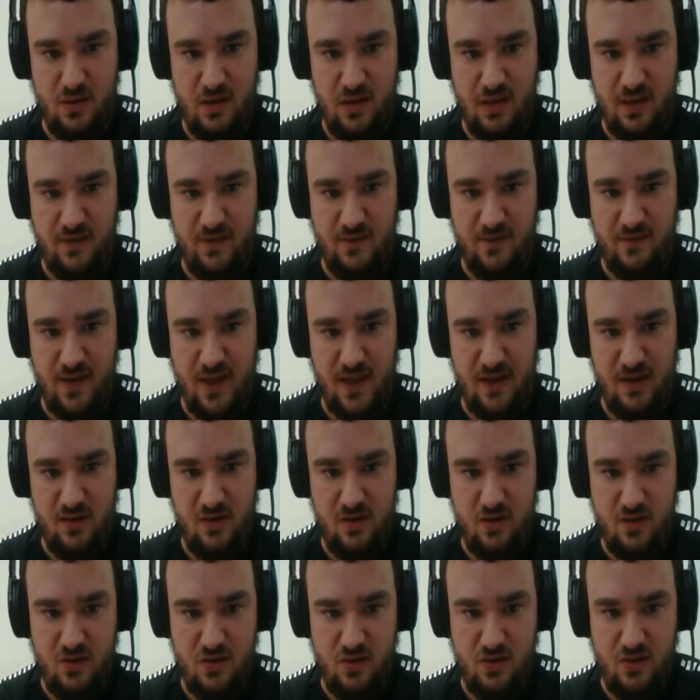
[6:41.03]
It's
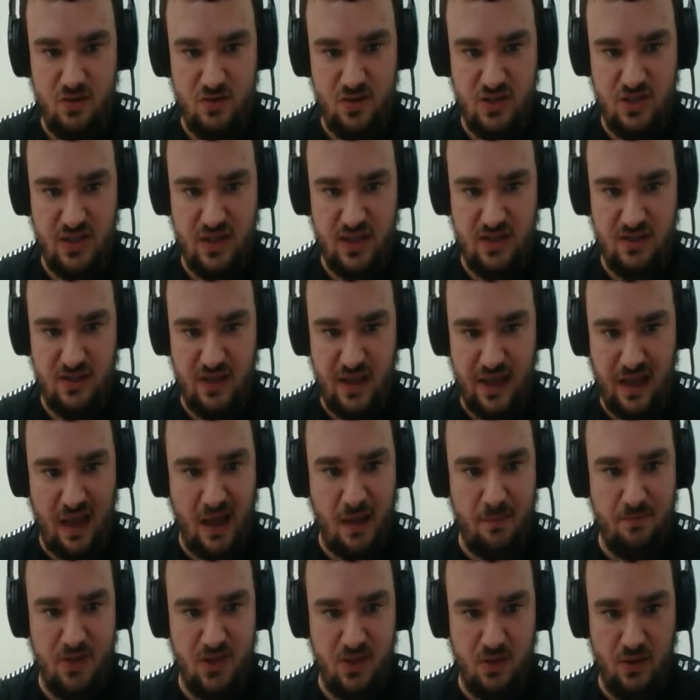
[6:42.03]
fun to just
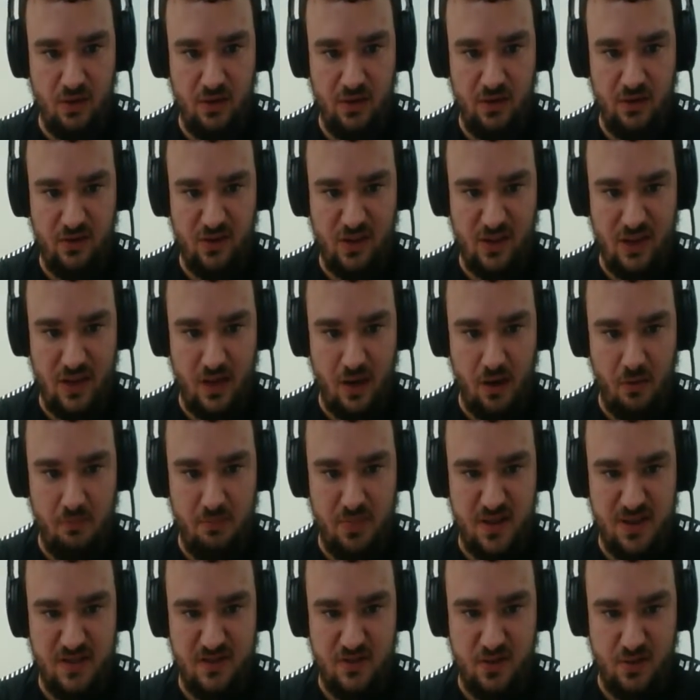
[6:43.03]
absolutely
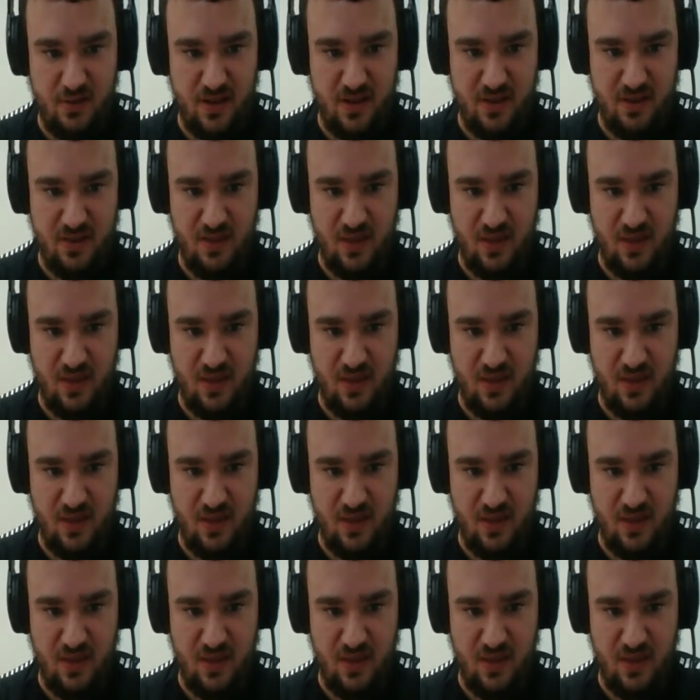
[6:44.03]
obliterate